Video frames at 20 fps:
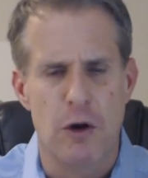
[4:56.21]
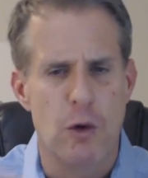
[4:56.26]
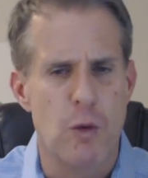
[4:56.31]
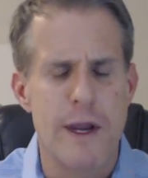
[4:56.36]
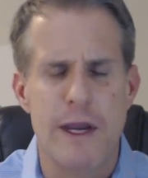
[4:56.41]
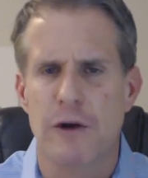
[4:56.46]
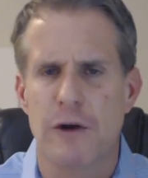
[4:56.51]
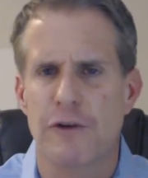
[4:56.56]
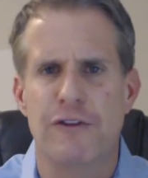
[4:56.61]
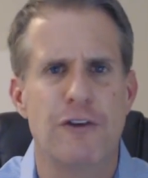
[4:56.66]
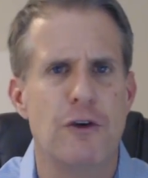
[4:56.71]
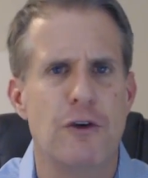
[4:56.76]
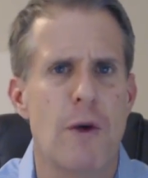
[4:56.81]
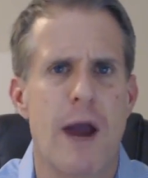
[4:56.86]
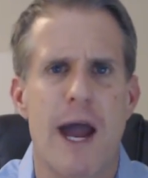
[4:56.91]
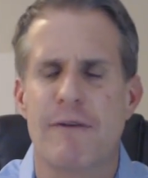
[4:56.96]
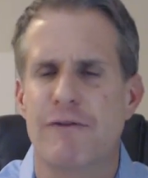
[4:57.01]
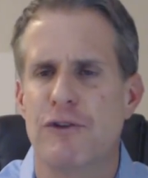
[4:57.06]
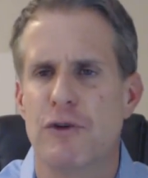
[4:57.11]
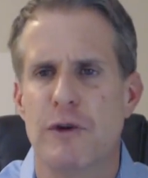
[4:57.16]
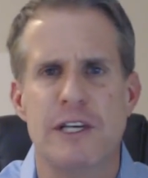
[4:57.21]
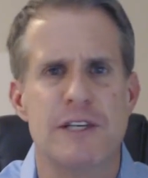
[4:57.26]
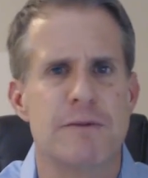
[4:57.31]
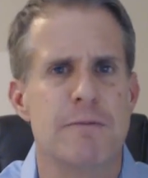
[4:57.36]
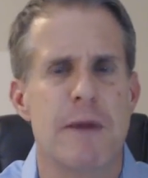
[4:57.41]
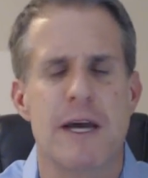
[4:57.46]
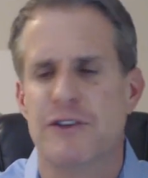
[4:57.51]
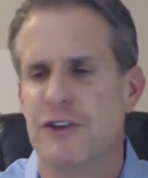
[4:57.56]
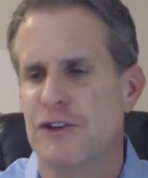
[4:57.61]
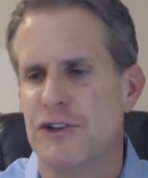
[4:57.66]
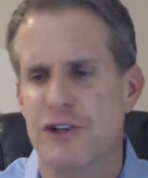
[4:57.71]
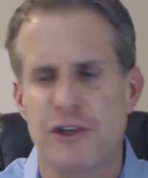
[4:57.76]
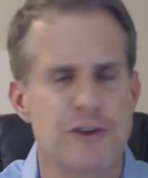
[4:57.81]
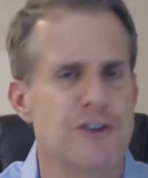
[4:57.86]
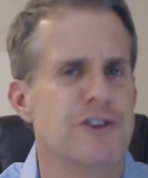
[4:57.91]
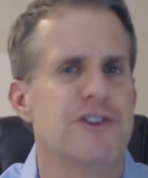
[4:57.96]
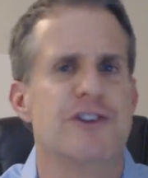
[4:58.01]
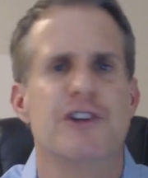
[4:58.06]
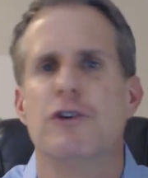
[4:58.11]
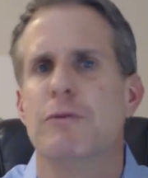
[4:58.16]
you know a week or two after each message
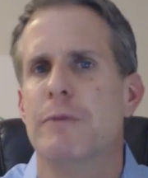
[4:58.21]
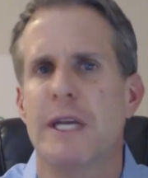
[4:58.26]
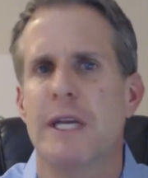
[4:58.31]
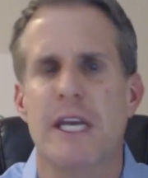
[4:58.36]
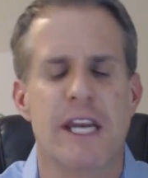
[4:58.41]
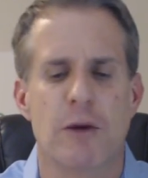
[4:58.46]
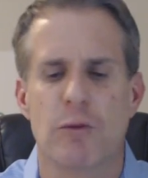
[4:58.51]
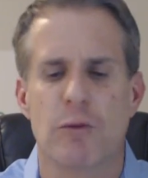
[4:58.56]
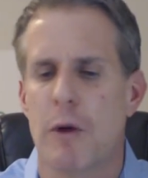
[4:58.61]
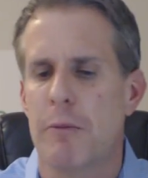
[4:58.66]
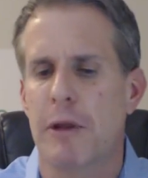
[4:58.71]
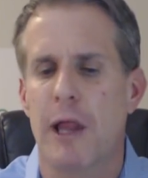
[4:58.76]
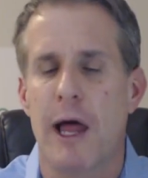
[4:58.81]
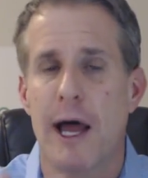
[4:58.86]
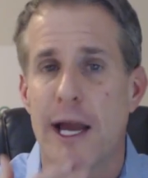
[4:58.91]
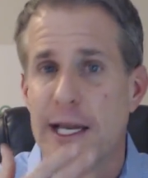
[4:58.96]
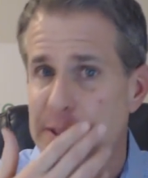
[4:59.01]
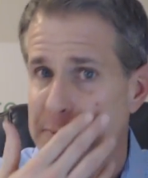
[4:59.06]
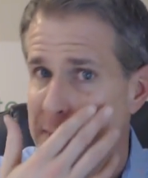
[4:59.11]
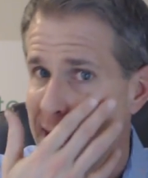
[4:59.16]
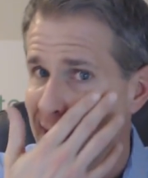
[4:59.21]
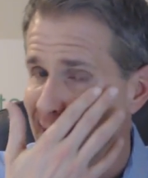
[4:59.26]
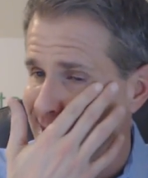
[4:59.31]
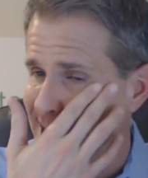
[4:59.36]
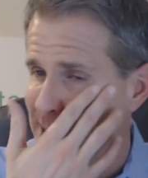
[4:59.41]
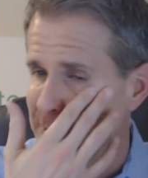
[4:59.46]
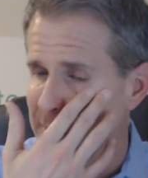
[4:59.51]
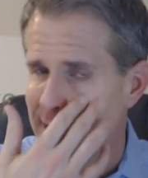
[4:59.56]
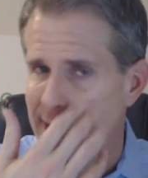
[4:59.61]
you'll still be getting replies back